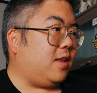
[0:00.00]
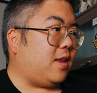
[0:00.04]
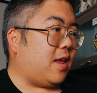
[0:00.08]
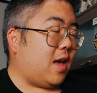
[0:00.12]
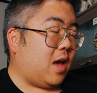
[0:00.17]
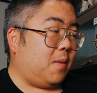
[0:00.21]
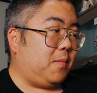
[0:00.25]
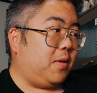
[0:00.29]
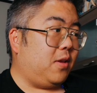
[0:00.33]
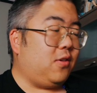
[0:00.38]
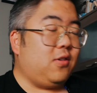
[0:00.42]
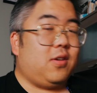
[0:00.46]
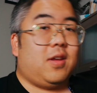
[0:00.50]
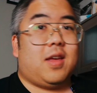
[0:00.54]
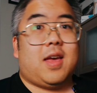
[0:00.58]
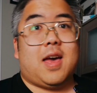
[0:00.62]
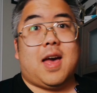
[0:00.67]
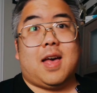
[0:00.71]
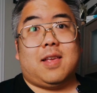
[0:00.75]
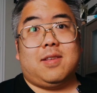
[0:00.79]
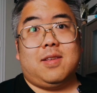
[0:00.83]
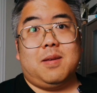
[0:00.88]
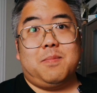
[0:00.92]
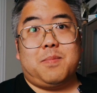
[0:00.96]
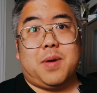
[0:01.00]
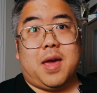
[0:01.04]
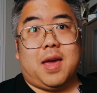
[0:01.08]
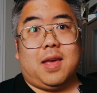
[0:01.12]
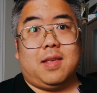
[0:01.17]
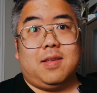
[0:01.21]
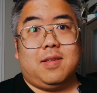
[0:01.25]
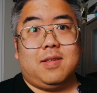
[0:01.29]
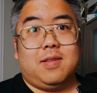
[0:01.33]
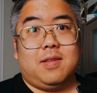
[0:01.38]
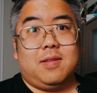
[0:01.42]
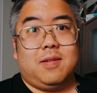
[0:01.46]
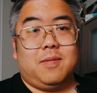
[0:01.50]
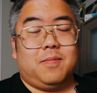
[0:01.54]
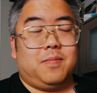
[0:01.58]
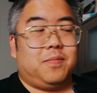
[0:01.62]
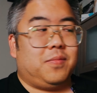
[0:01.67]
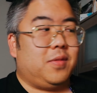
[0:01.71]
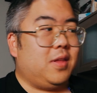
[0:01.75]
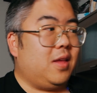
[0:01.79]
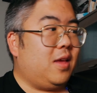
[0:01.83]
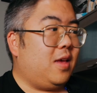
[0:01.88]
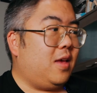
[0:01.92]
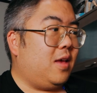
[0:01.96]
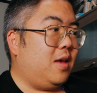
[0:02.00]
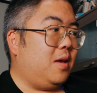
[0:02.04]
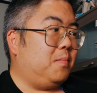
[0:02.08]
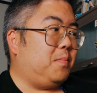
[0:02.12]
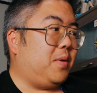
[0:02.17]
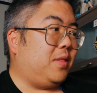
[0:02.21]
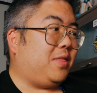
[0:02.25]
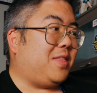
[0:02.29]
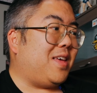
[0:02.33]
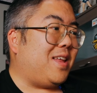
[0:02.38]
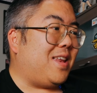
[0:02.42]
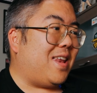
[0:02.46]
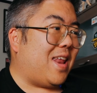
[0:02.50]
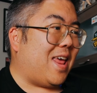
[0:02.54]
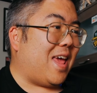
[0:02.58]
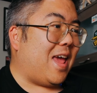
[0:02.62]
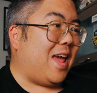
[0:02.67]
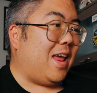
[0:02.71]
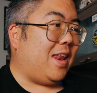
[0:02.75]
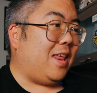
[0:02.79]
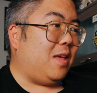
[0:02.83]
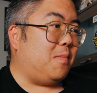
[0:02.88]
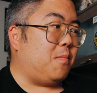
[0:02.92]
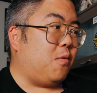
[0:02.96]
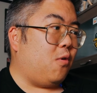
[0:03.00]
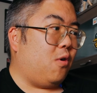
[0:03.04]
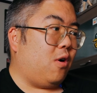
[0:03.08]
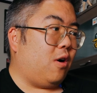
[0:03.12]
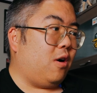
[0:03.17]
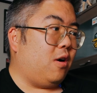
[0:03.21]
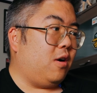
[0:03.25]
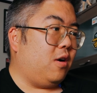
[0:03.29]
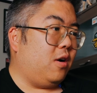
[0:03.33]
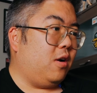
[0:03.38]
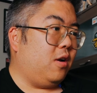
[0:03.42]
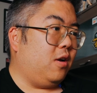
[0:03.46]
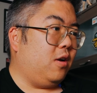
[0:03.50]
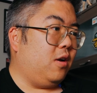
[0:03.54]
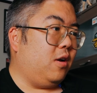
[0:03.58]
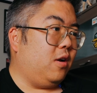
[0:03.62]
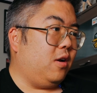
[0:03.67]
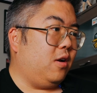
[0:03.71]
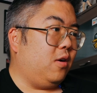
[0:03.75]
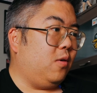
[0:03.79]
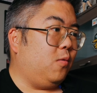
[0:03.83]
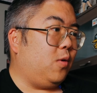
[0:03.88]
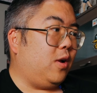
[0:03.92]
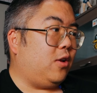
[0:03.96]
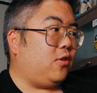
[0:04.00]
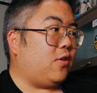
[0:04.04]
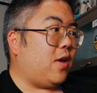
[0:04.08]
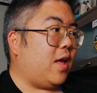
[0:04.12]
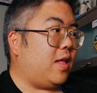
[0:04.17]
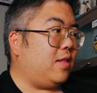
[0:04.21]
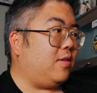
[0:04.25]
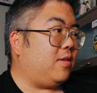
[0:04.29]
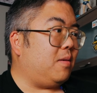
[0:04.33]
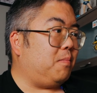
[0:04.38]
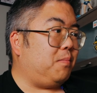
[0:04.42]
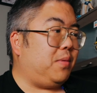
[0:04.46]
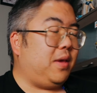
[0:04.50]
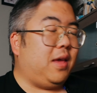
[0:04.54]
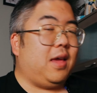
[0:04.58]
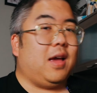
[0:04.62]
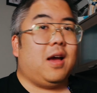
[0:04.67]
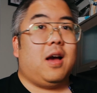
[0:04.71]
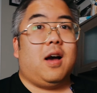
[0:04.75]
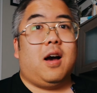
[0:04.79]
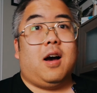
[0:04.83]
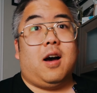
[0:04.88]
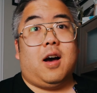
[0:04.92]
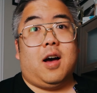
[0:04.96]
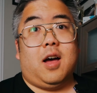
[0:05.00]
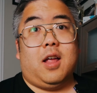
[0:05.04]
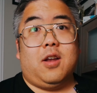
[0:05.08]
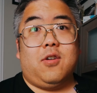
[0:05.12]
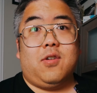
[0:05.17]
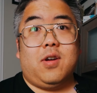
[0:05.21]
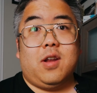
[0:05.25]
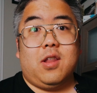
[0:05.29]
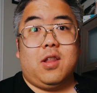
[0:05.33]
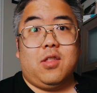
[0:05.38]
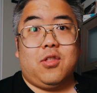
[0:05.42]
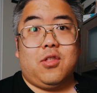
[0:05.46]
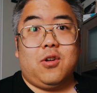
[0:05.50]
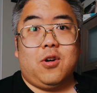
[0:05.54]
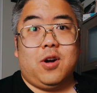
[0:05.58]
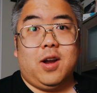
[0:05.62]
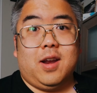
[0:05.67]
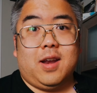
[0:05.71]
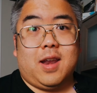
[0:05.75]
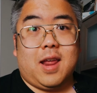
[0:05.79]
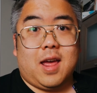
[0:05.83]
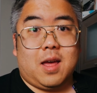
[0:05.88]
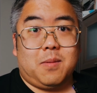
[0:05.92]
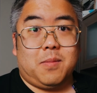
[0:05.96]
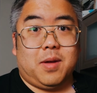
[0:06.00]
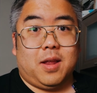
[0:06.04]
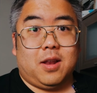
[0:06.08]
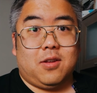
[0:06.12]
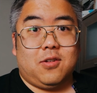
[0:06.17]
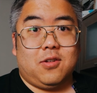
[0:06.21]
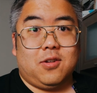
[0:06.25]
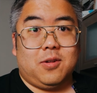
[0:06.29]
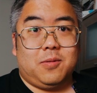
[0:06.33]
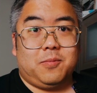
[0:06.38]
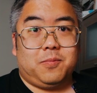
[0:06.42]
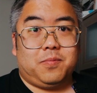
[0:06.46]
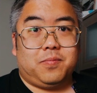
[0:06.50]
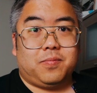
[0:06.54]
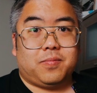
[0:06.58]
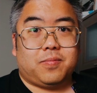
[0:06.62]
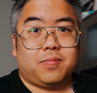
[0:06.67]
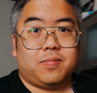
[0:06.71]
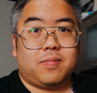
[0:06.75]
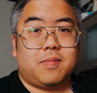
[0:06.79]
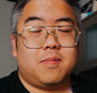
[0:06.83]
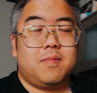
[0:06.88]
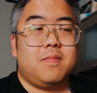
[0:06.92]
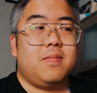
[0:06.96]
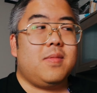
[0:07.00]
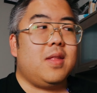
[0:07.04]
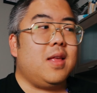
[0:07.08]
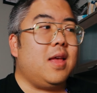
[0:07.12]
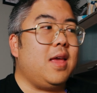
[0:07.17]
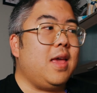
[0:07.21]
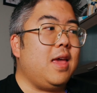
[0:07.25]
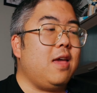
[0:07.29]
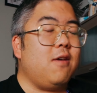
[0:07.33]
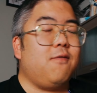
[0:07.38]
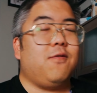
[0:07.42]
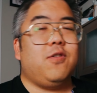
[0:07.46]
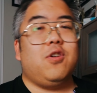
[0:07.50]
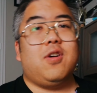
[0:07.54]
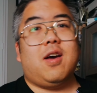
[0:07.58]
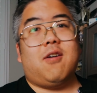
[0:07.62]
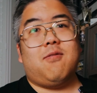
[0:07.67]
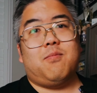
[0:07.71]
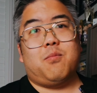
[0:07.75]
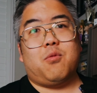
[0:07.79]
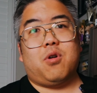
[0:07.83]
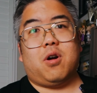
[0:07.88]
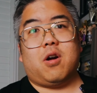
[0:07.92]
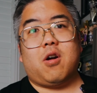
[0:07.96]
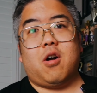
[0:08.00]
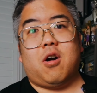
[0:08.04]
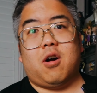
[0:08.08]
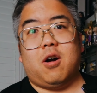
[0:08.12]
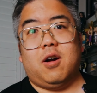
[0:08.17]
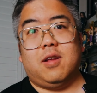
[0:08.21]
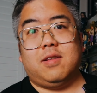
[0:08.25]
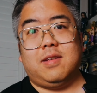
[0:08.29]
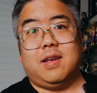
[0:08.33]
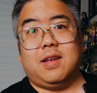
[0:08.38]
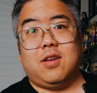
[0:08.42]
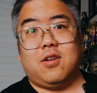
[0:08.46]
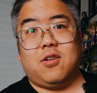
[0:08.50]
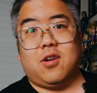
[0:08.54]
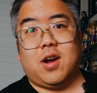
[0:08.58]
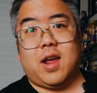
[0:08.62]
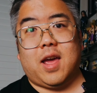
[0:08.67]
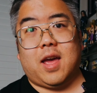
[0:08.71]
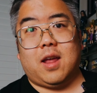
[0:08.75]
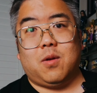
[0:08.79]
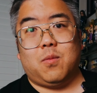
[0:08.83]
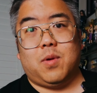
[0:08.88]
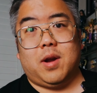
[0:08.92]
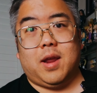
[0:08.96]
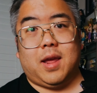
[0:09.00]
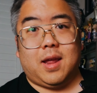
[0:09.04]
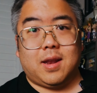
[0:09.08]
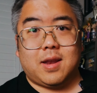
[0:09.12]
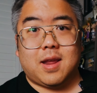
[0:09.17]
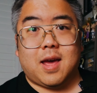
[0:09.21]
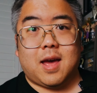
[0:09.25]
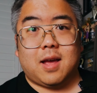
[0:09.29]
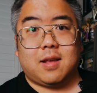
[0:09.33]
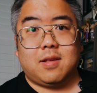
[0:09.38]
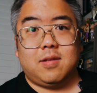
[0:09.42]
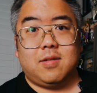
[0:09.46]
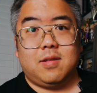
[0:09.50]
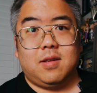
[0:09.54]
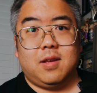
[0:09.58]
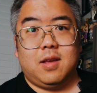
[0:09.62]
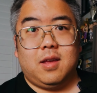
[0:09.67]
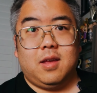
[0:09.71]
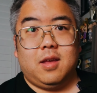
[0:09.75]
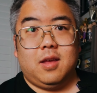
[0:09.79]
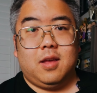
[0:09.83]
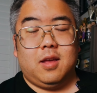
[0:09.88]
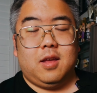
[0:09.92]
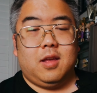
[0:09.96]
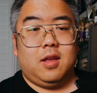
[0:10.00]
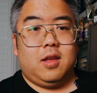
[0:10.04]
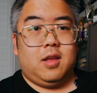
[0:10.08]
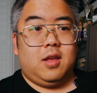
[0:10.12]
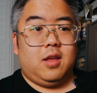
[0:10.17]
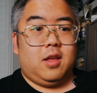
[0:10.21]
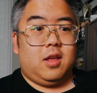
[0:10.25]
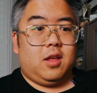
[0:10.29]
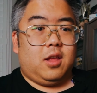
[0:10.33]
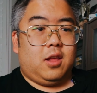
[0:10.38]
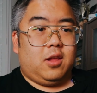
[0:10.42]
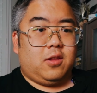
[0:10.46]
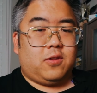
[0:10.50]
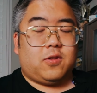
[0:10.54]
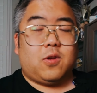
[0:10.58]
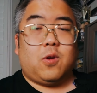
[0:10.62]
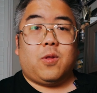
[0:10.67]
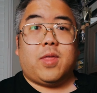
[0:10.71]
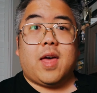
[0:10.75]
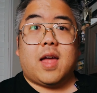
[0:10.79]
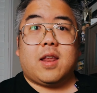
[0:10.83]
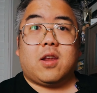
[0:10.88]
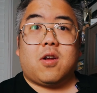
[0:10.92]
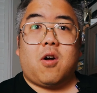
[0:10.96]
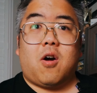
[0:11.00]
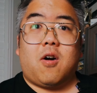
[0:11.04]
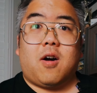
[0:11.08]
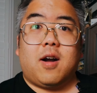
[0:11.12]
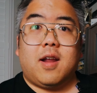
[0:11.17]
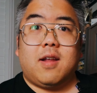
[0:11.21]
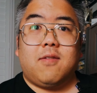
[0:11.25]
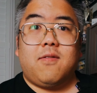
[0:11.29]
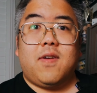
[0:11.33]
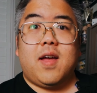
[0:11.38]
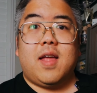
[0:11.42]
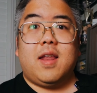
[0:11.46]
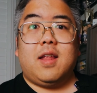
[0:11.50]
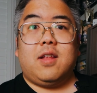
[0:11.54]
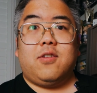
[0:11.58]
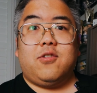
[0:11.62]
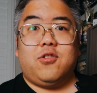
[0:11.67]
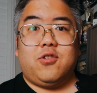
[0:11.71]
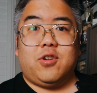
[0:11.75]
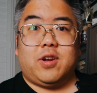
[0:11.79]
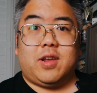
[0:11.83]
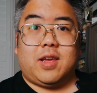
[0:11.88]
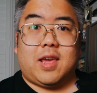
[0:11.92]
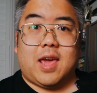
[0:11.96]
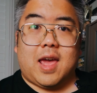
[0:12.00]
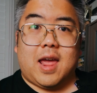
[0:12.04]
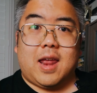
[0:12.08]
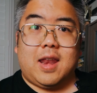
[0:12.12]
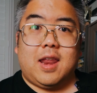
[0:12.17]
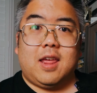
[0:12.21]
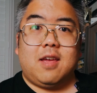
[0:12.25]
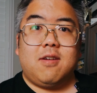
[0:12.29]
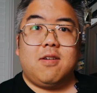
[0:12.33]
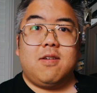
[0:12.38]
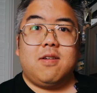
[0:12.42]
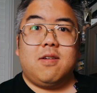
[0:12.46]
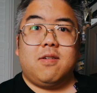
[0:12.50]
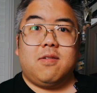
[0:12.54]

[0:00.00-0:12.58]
damage as a base, but then 80 more, which ends up being 130 damage if you have more cards in your hand when he attacks. So that card advantage you're gaining